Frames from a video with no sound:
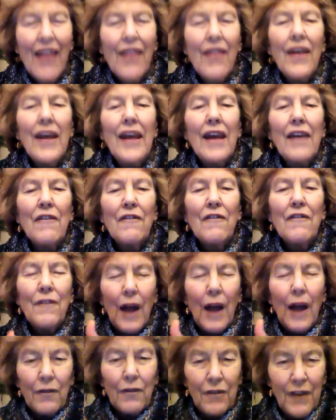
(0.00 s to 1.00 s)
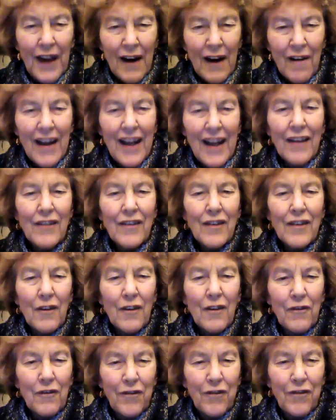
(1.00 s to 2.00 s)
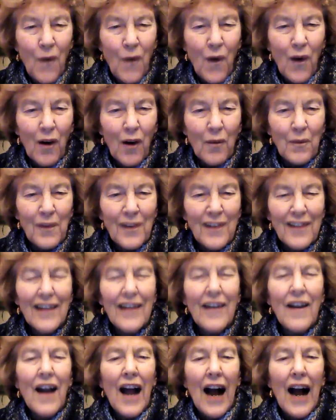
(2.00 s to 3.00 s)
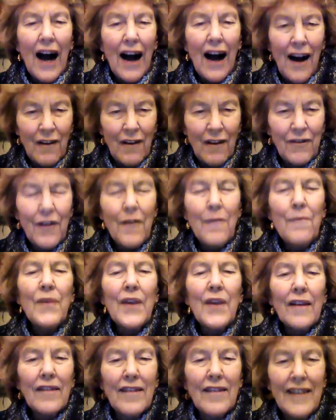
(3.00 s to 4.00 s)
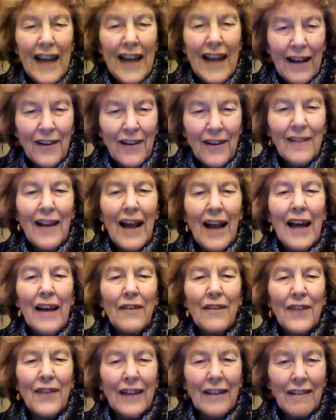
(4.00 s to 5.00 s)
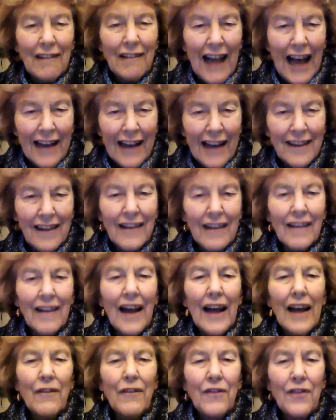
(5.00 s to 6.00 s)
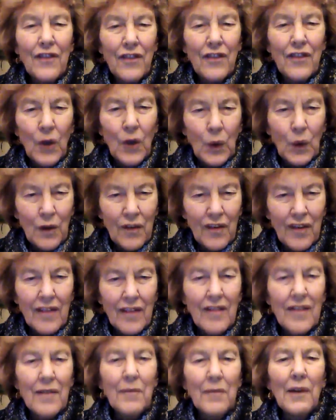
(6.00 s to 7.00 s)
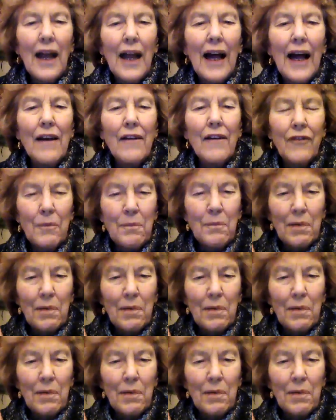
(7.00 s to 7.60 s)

the various forms of stellar life, galactic life, solar system life,